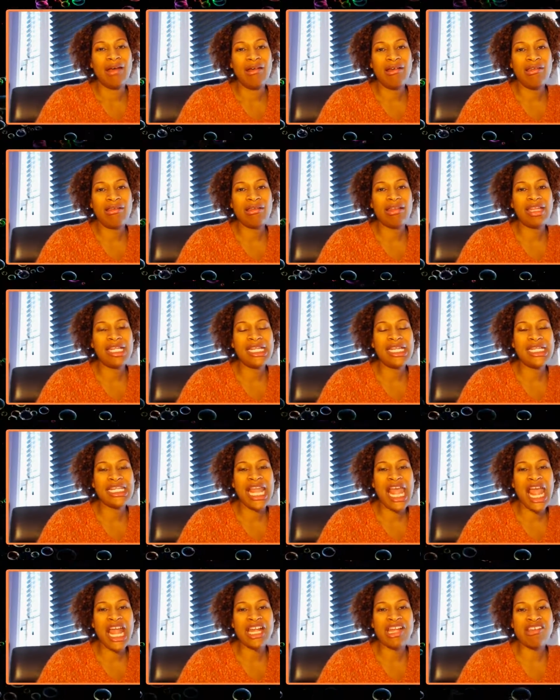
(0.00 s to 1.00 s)
Oh, look at
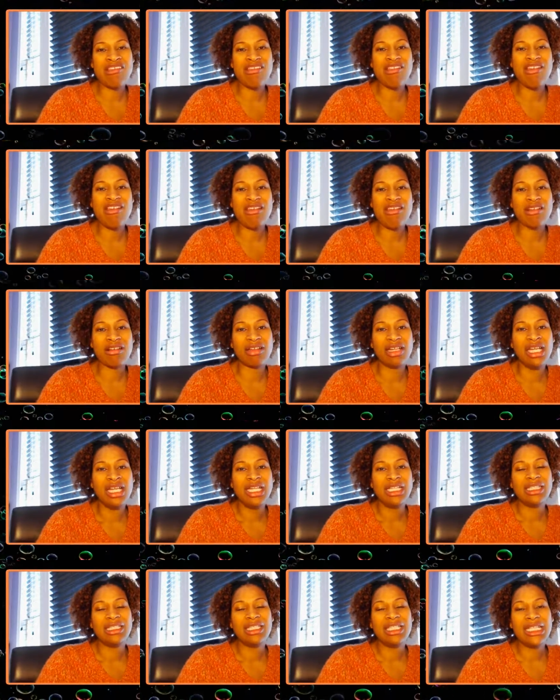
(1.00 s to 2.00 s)
that girl,
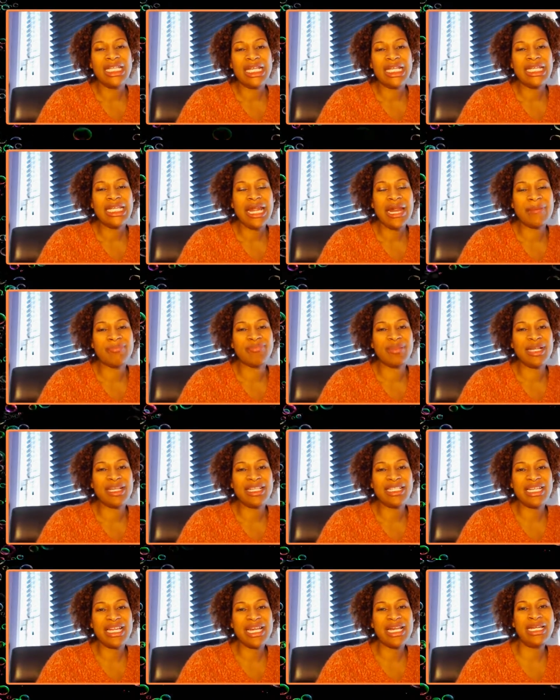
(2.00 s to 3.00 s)
looking like
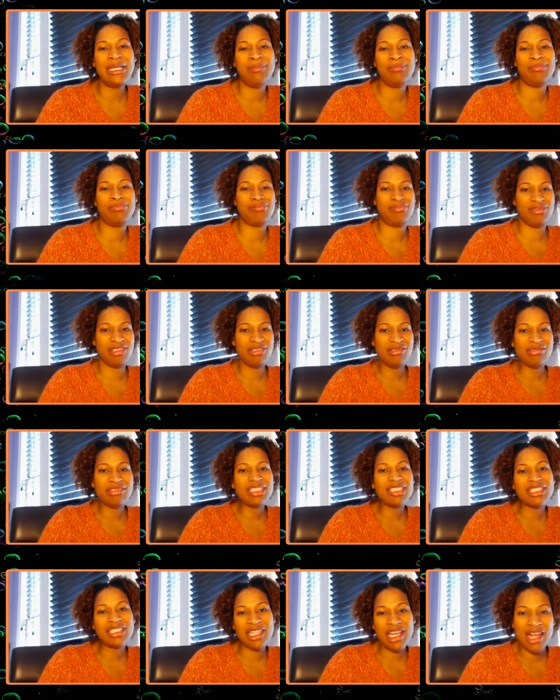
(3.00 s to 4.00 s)
Punky
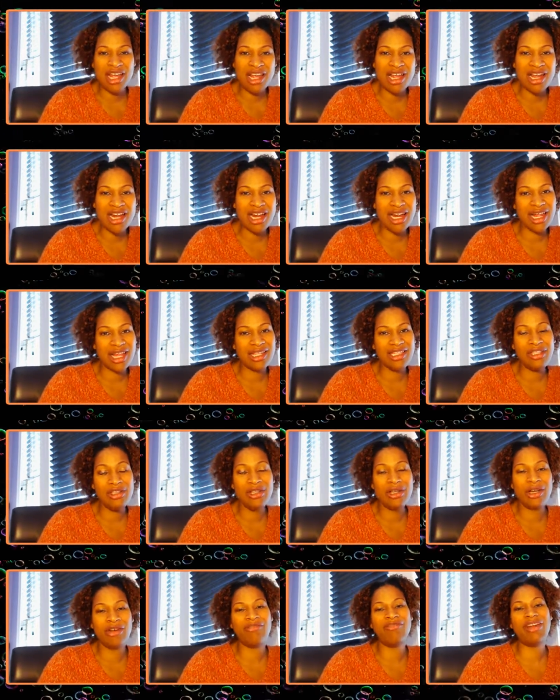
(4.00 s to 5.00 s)
Brewster. And you
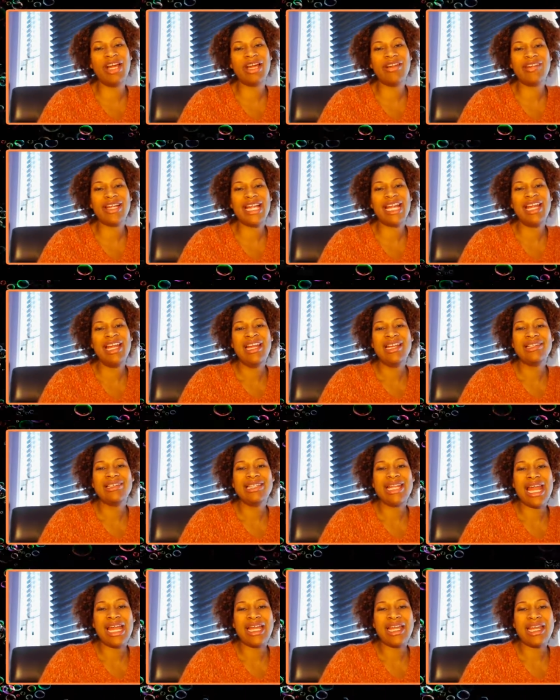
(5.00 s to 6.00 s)
know, very
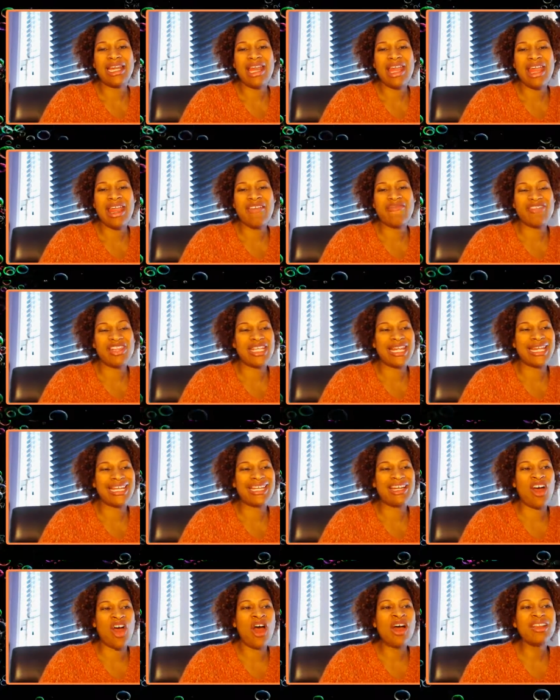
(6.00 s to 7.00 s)
negative, and
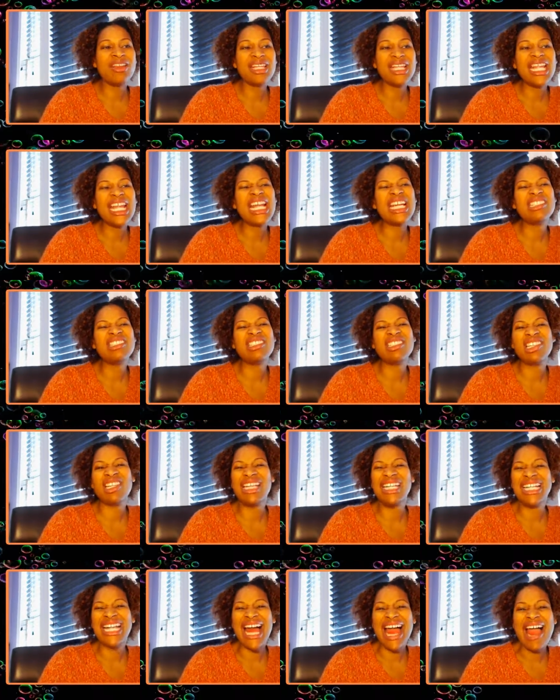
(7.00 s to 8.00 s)
like all the kids
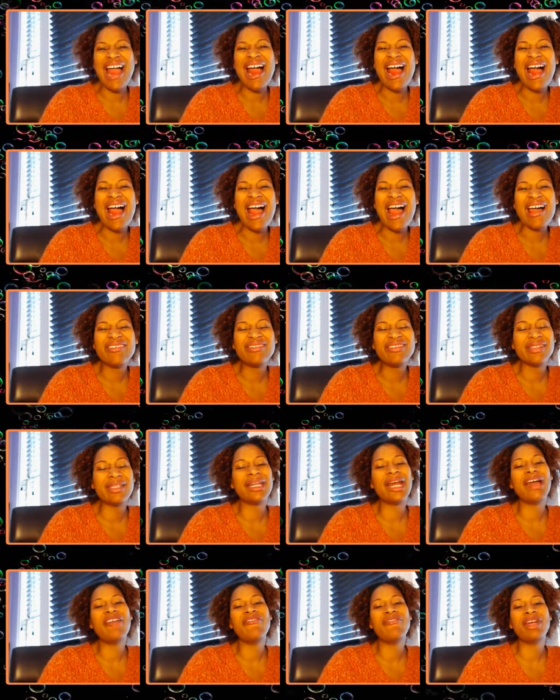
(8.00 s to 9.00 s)
laughed,
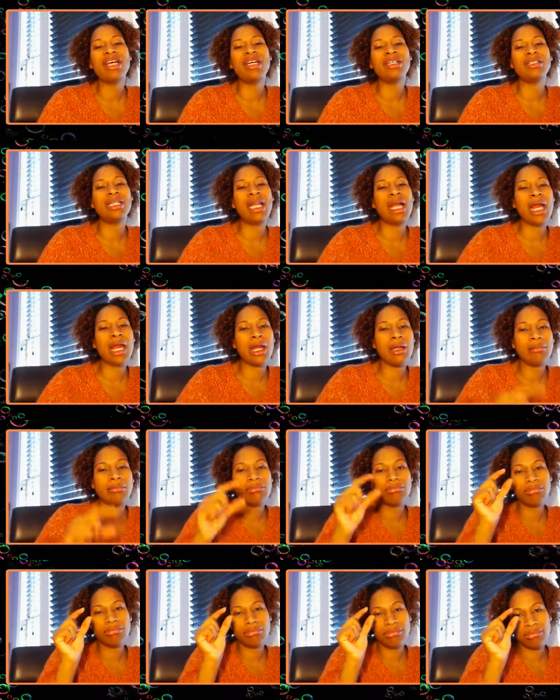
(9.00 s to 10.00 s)
and I felt like
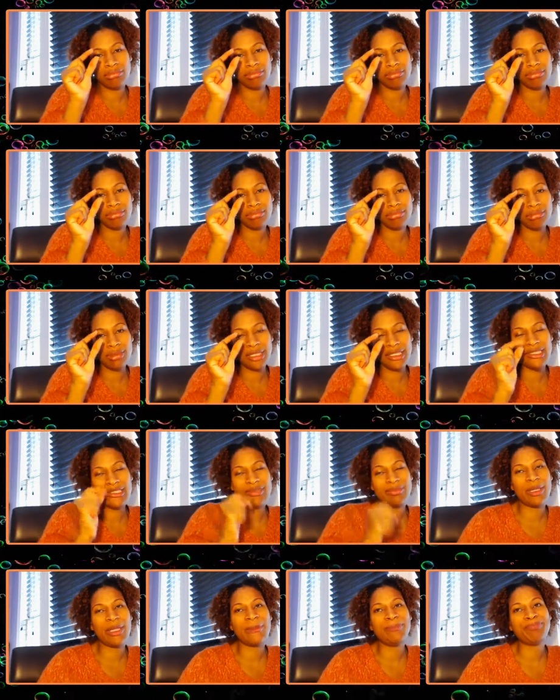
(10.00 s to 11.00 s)
this
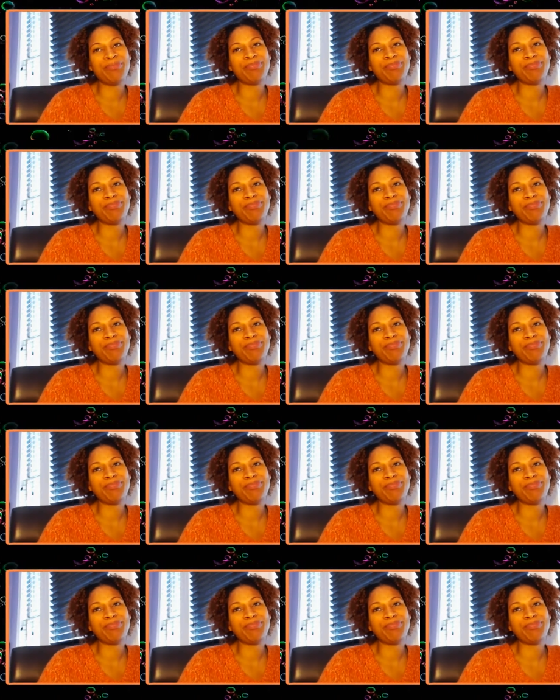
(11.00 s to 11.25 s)
big.